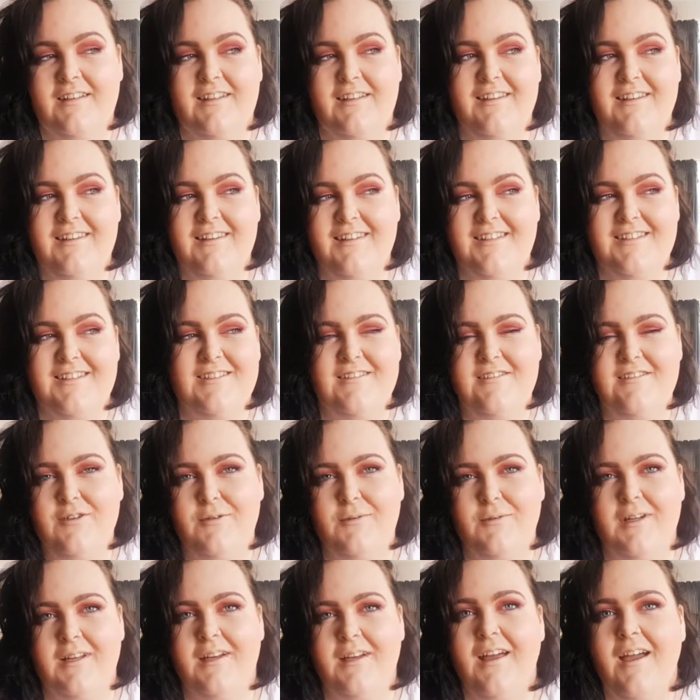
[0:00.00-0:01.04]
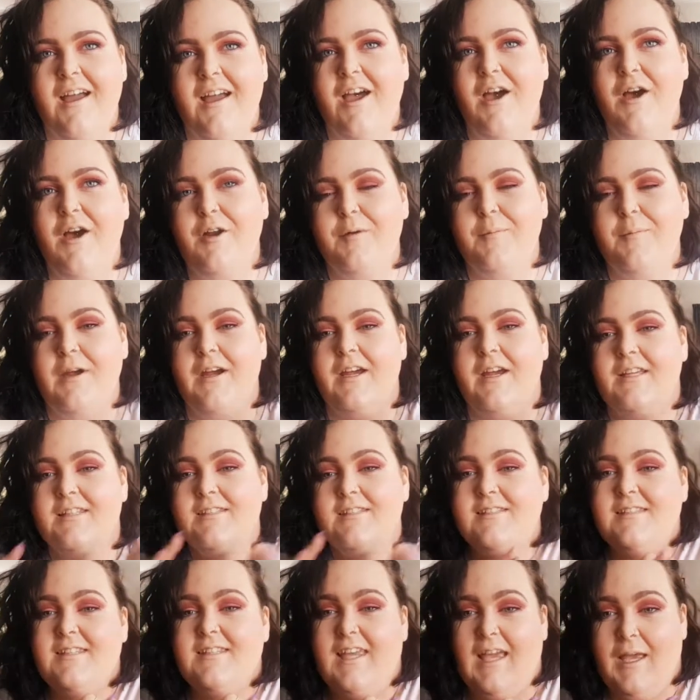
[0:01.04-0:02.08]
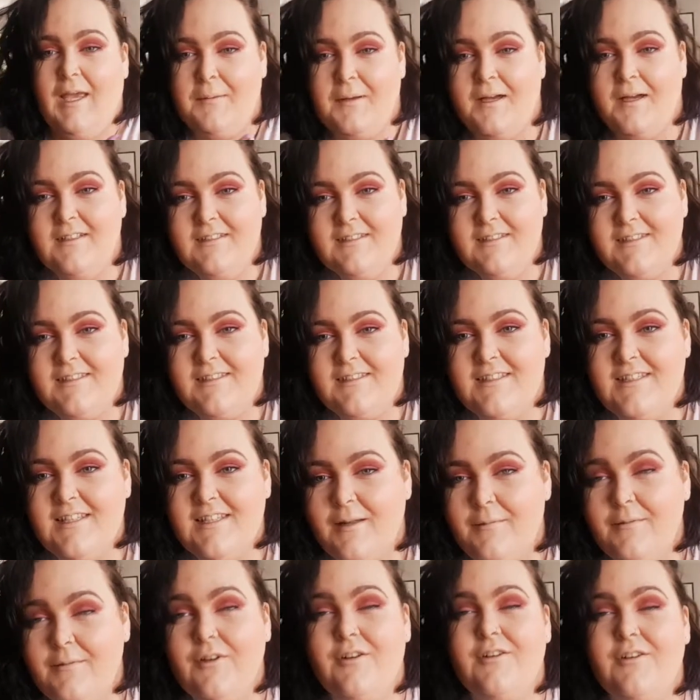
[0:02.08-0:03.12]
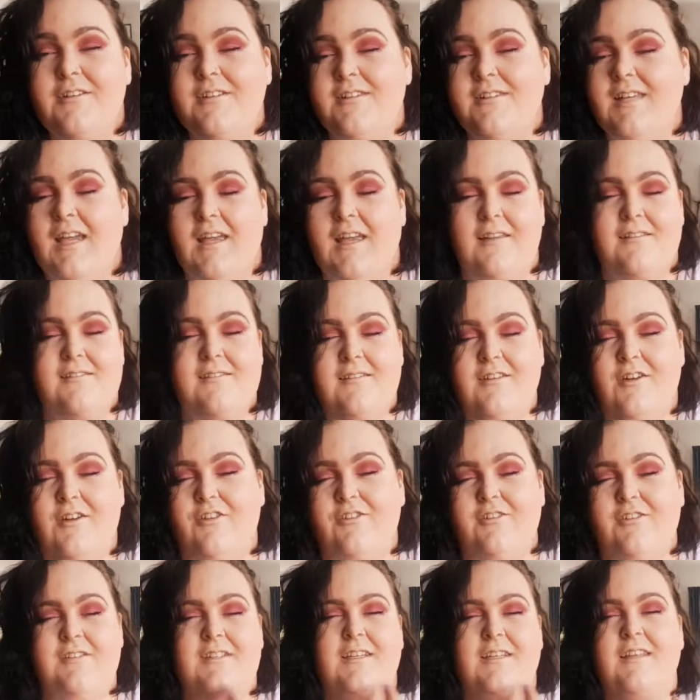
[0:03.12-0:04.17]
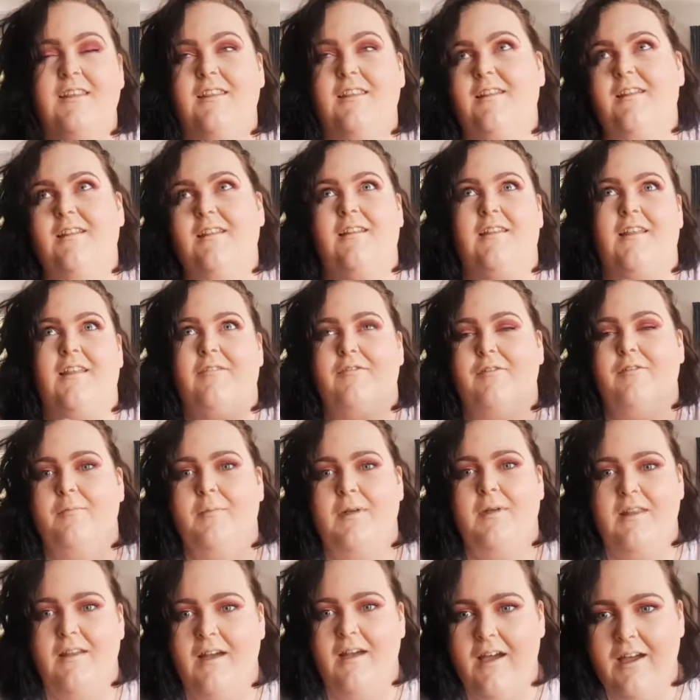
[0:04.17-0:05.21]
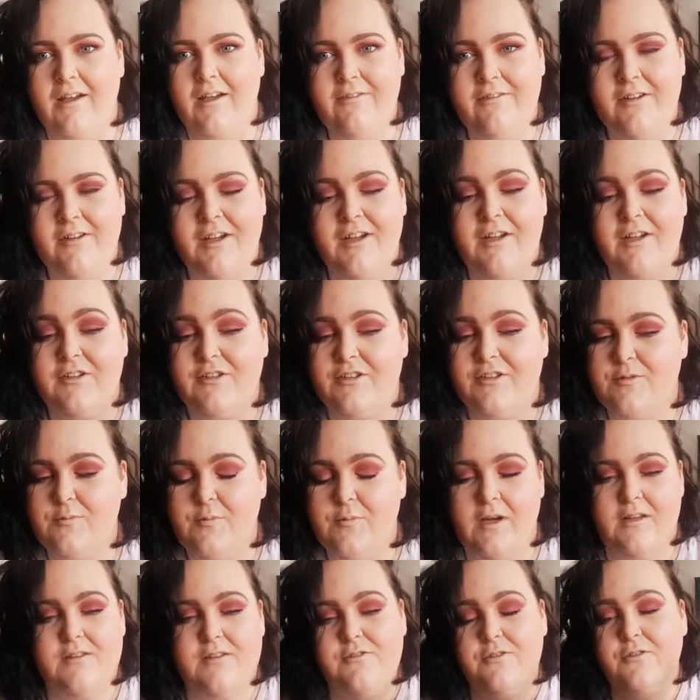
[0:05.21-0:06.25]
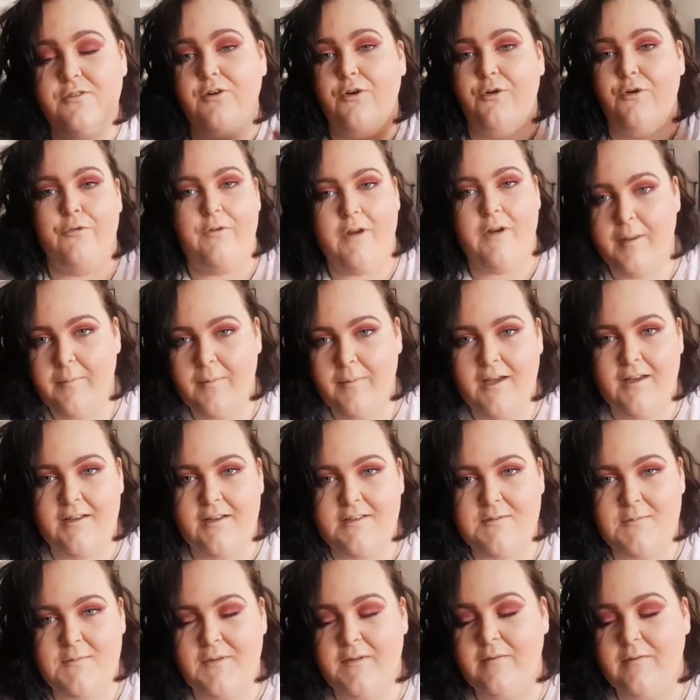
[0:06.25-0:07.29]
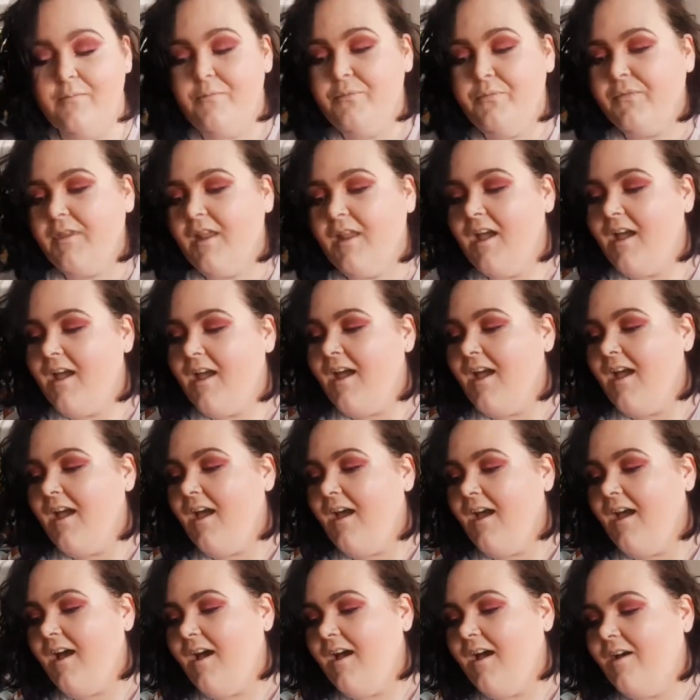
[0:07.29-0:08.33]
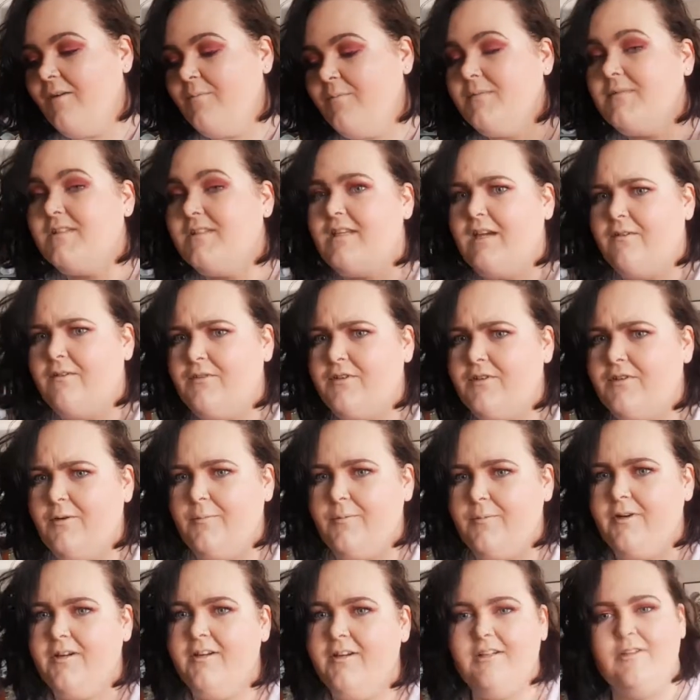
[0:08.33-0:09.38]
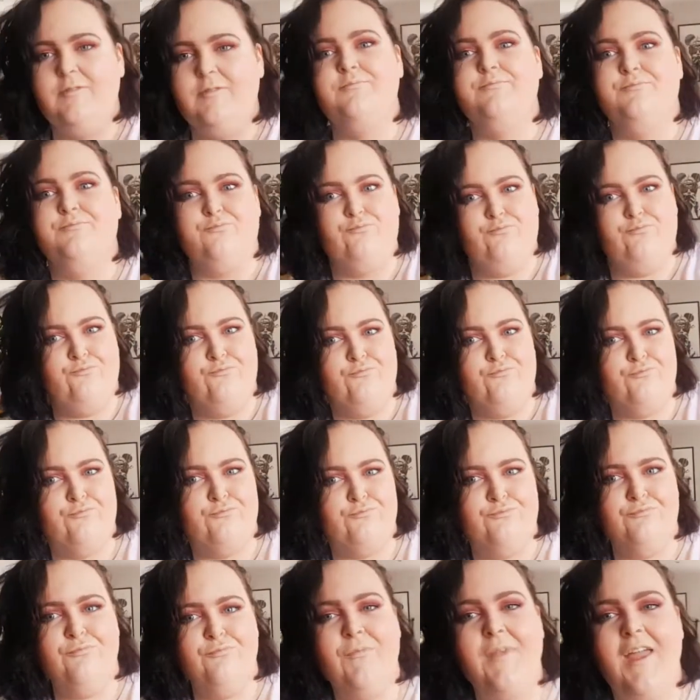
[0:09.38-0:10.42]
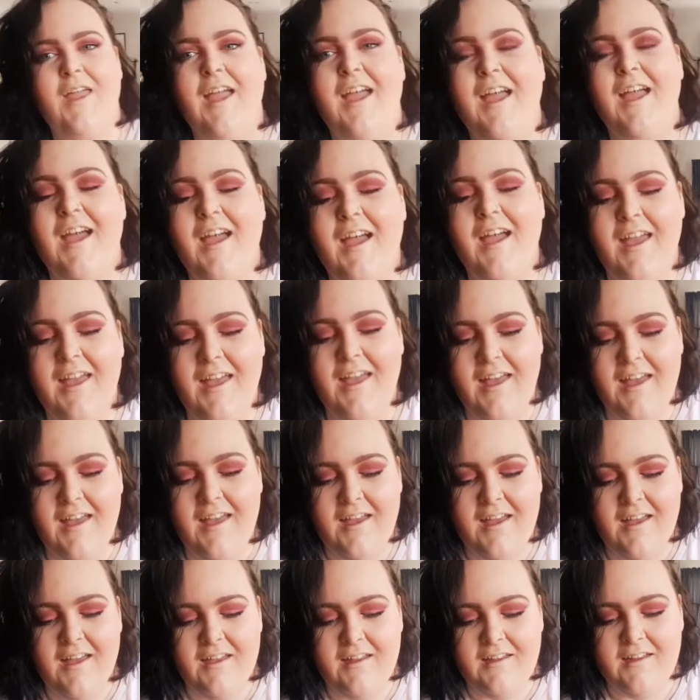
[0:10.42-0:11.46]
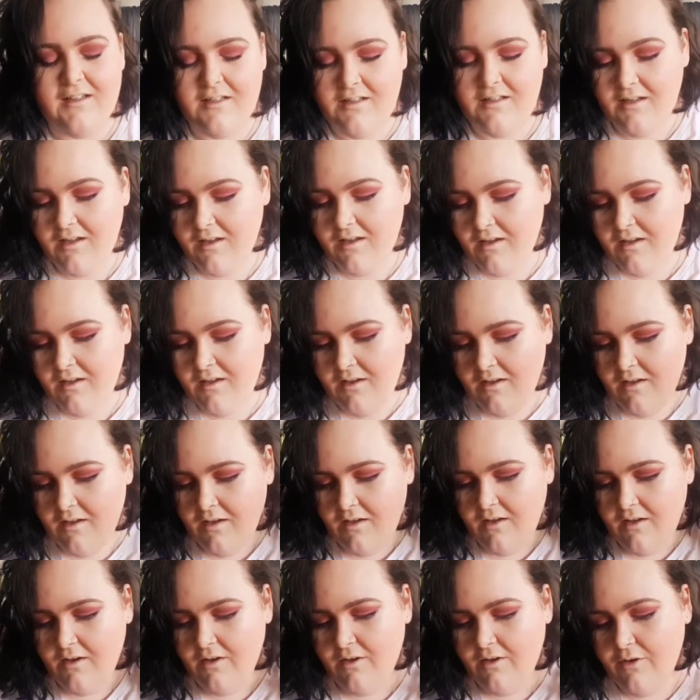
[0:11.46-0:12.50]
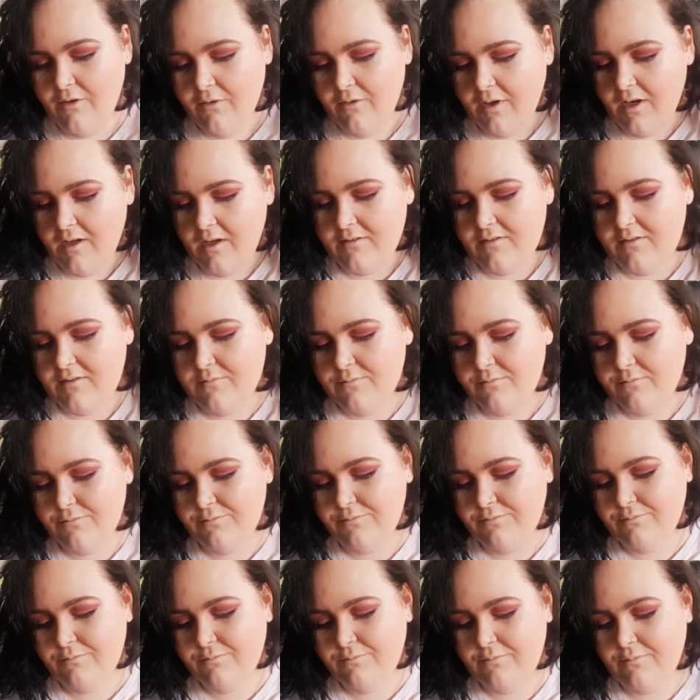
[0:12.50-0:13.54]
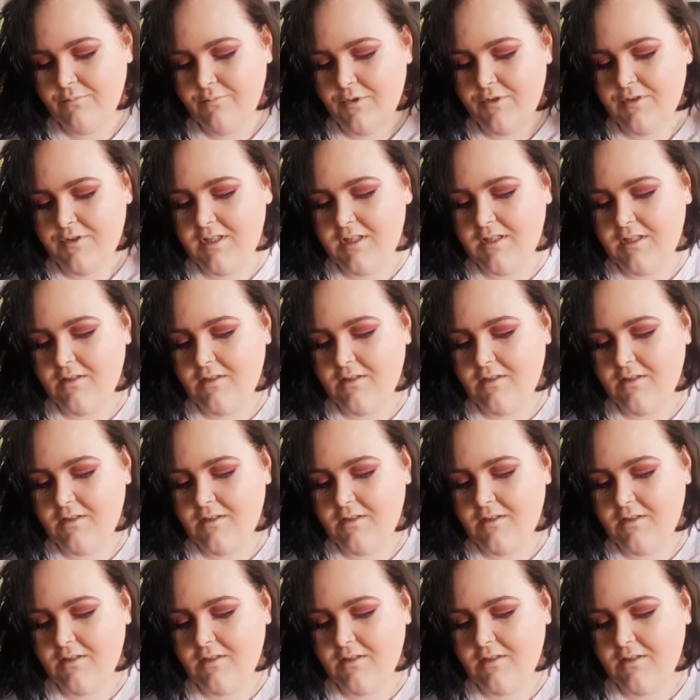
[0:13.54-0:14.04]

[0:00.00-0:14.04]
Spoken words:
this is so weird, I'd marry Ski Mask, the Slump Girl, because he is honestly the love of my life. Chris Brown's already my husband. David Dobrik. Mm-hmm. And who else? Mostly